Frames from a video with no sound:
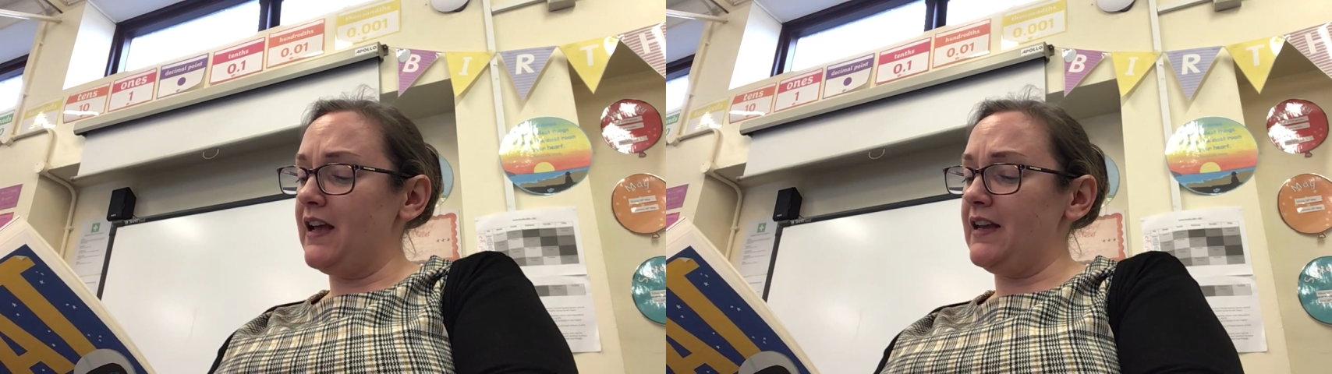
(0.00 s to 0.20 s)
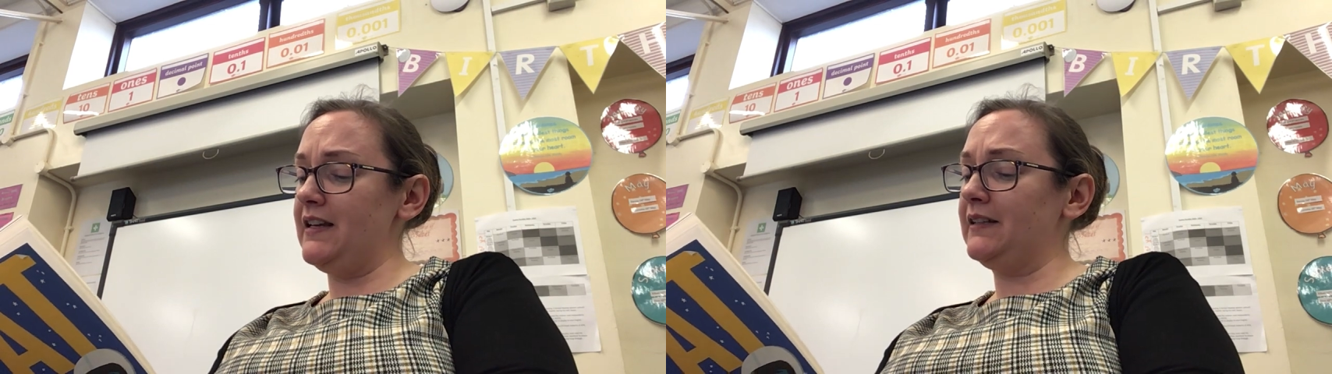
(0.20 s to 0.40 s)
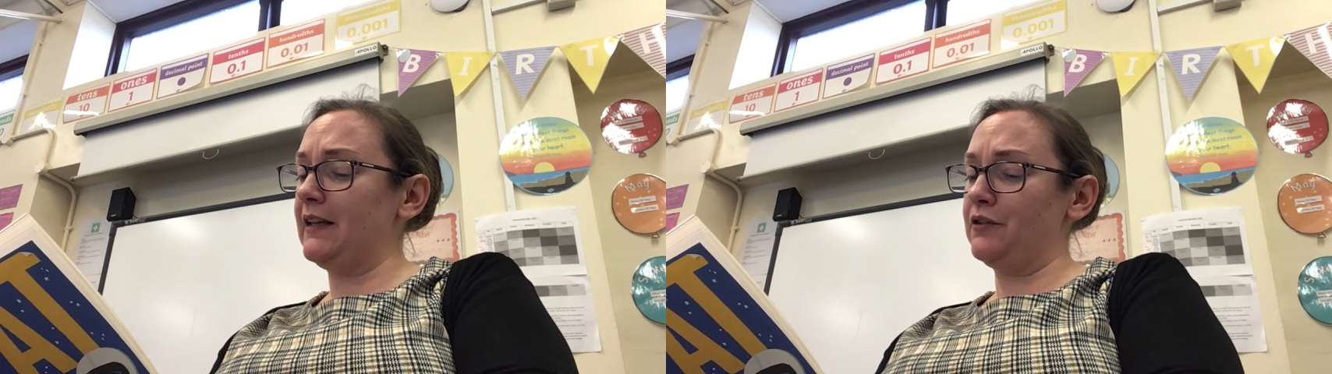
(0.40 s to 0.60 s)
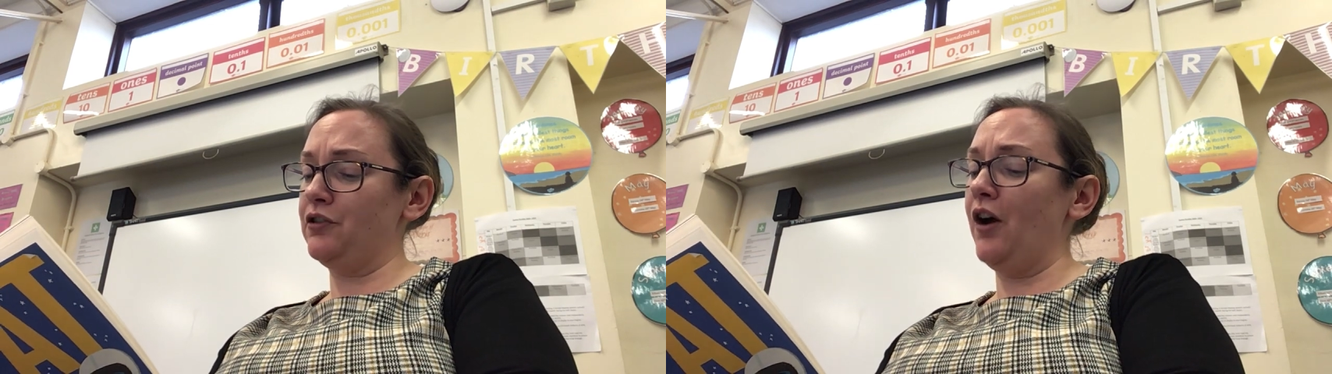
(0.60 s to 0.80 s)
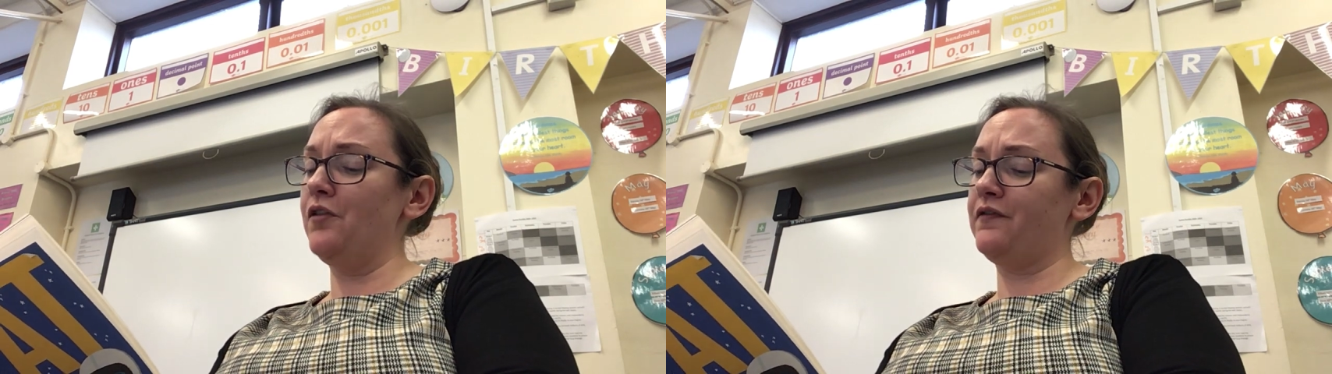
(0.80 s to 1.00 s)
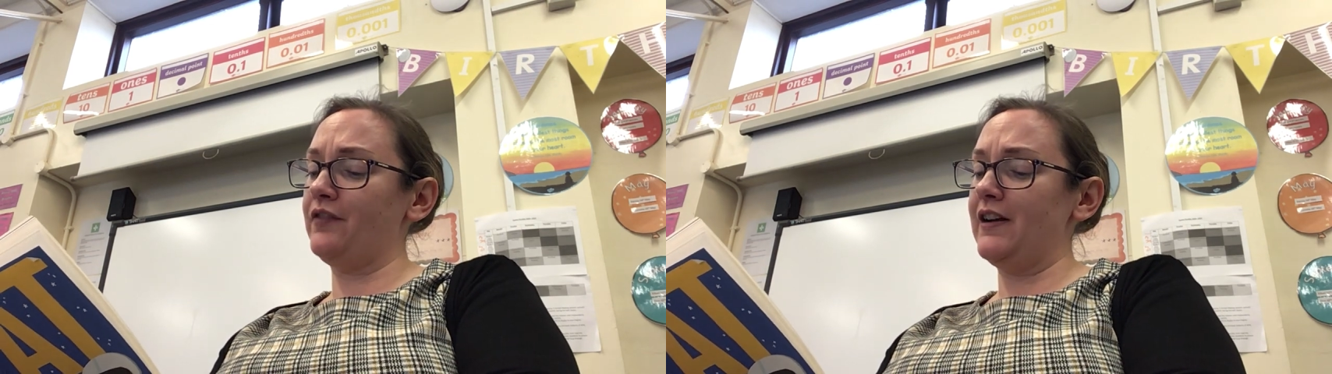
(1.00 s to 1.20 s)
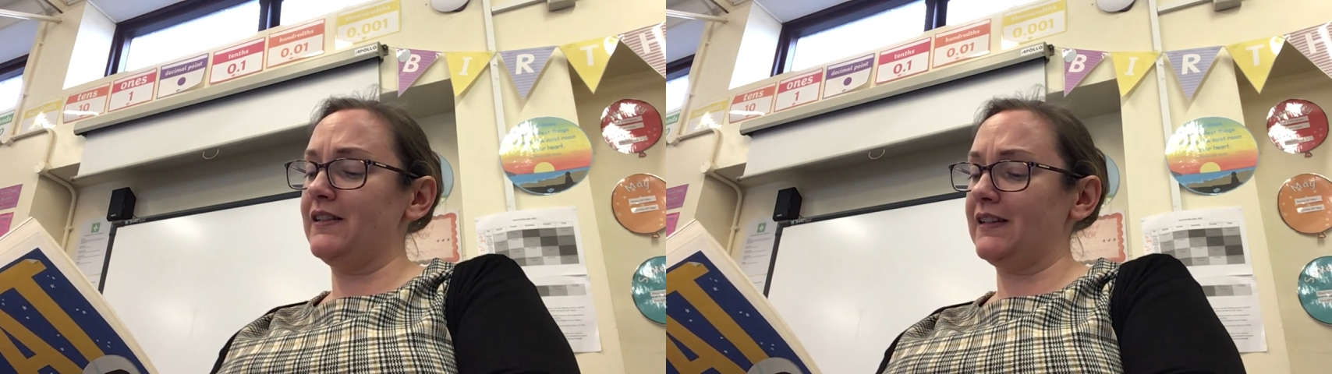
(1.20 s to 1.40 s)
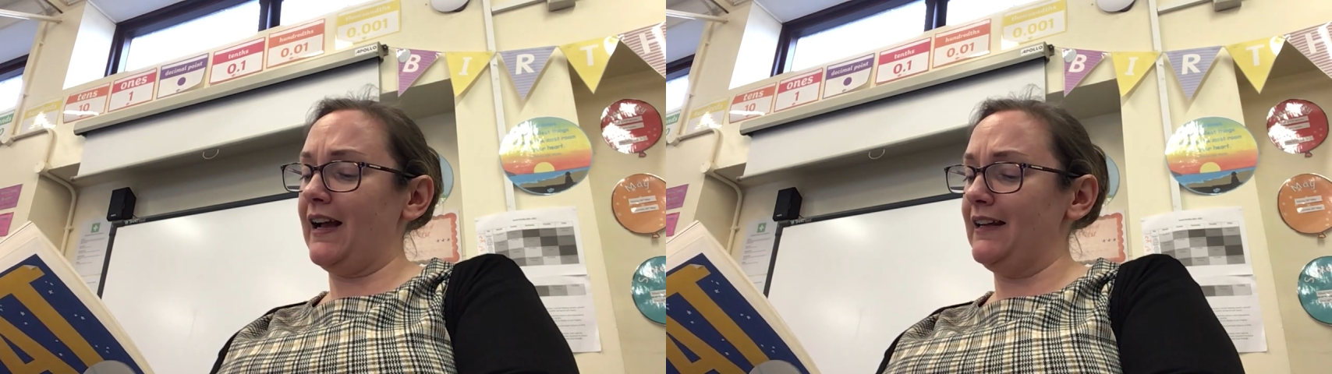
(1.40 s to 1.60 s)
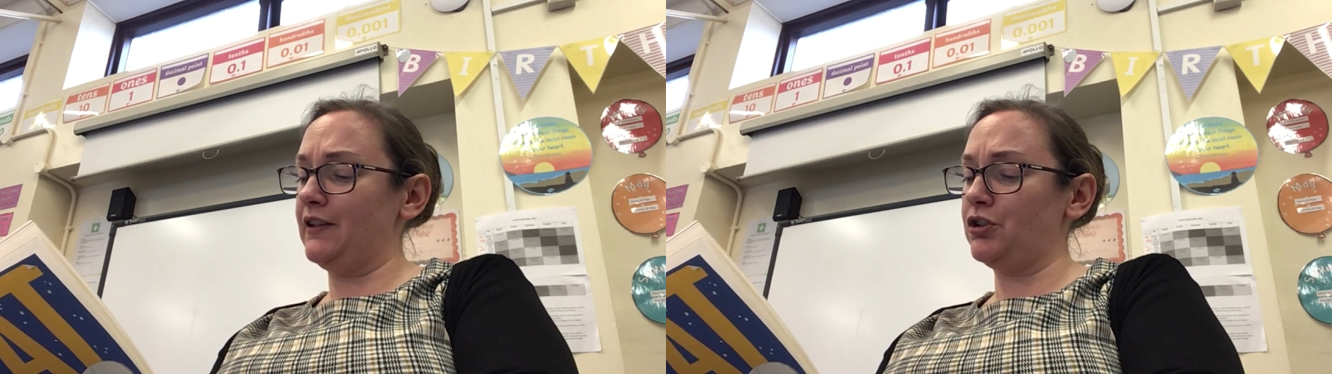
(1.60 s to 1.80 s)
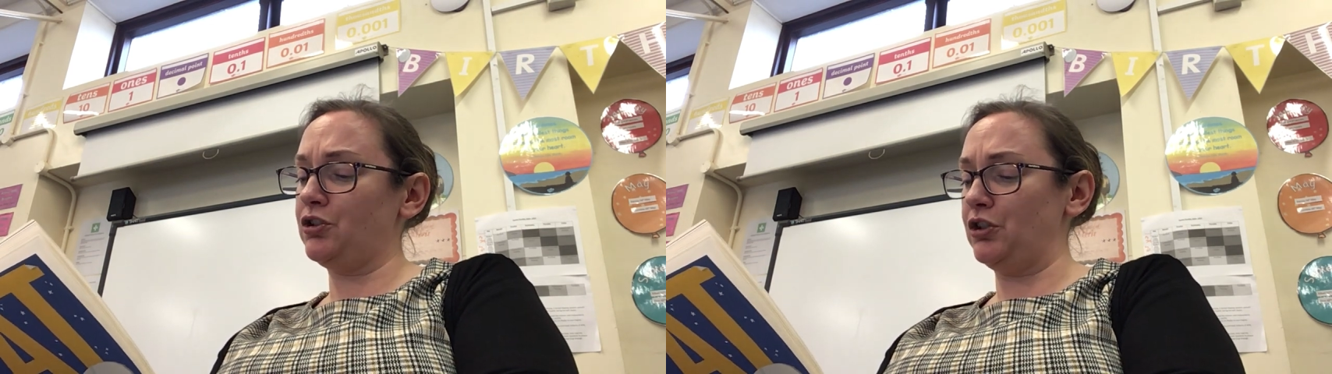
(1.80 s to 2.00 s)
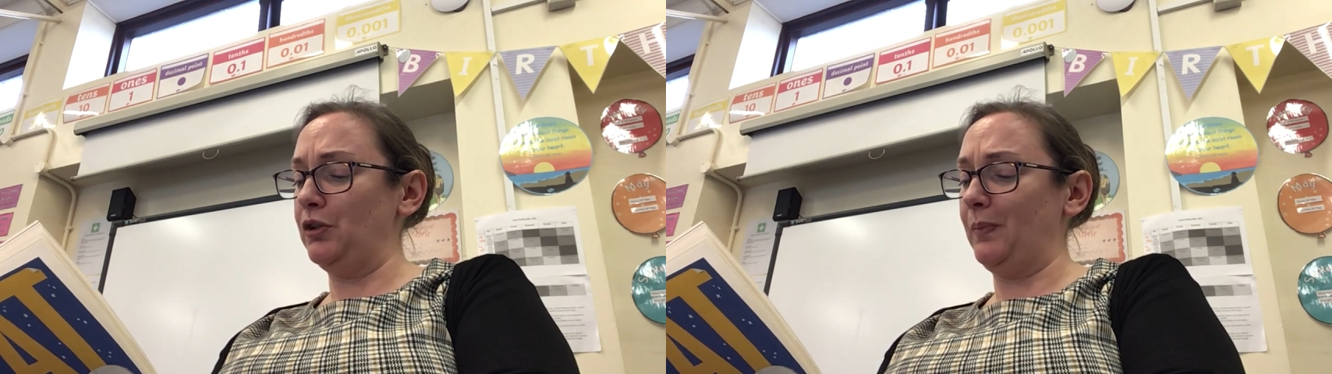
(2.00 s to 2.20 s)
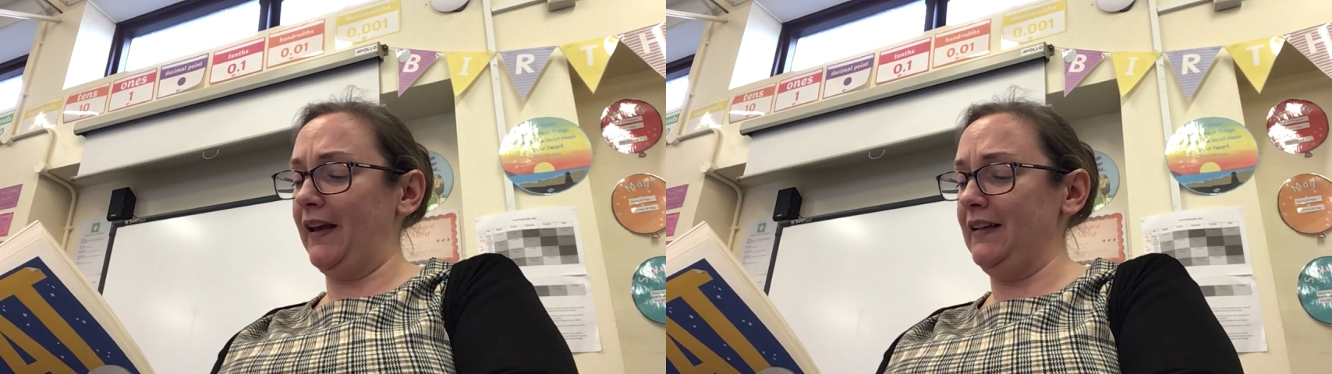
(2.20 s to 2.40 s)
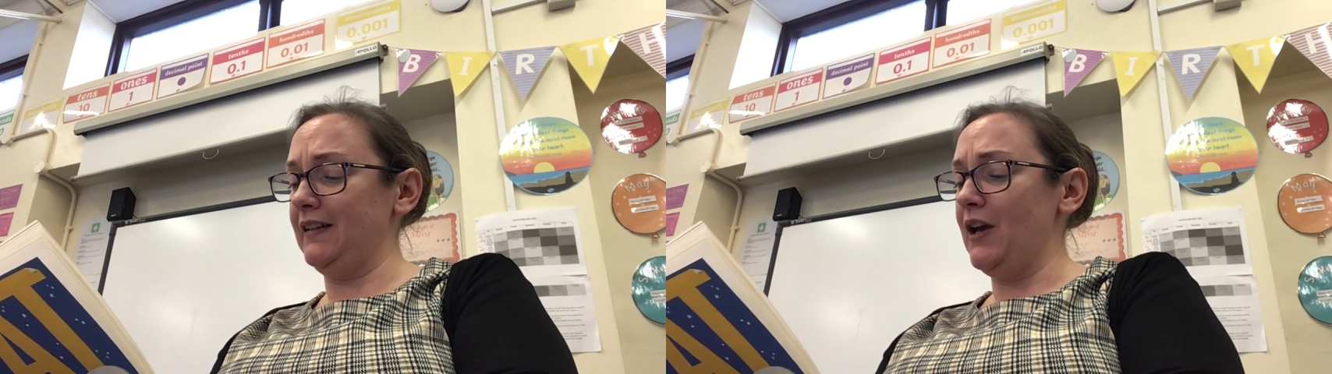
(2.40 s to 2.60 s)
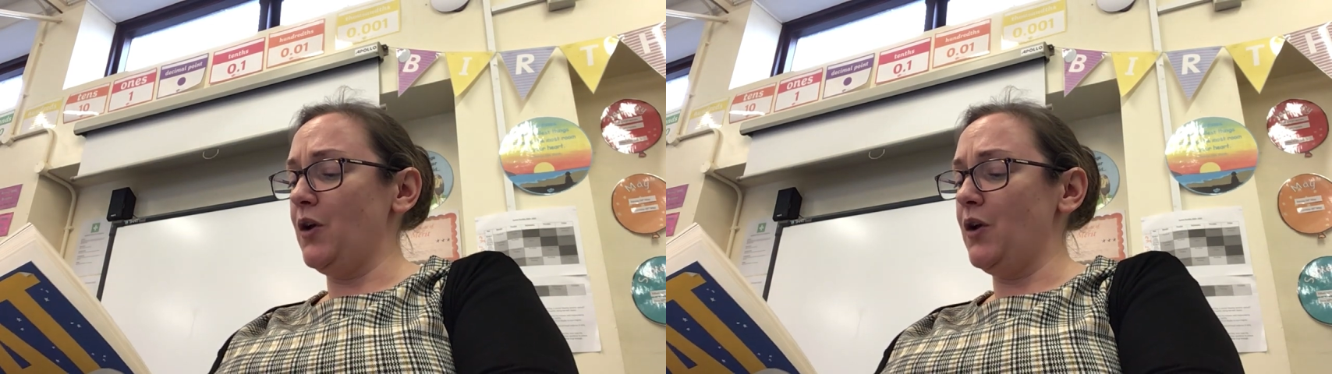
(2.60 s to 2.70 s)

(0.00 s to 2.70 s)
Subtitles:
He said no friends either, stupid.